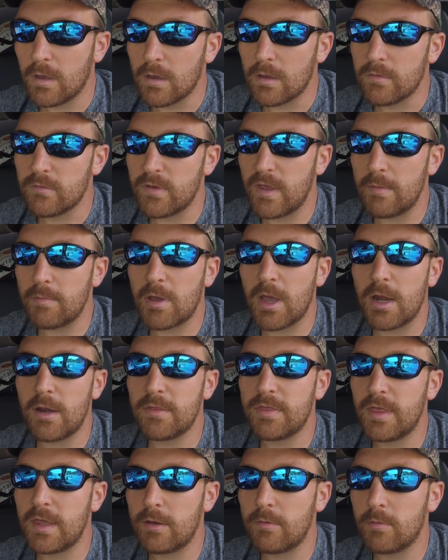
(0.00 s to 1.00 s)
Same kind of
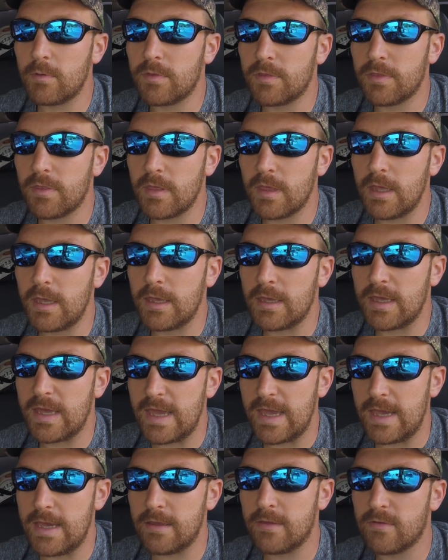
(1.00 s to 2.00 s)
thing with the
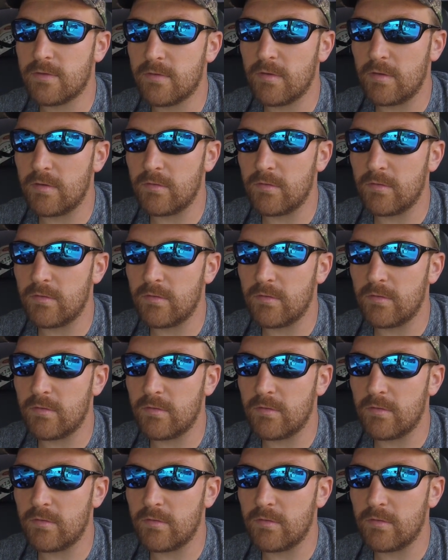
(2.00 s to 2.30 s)
geese.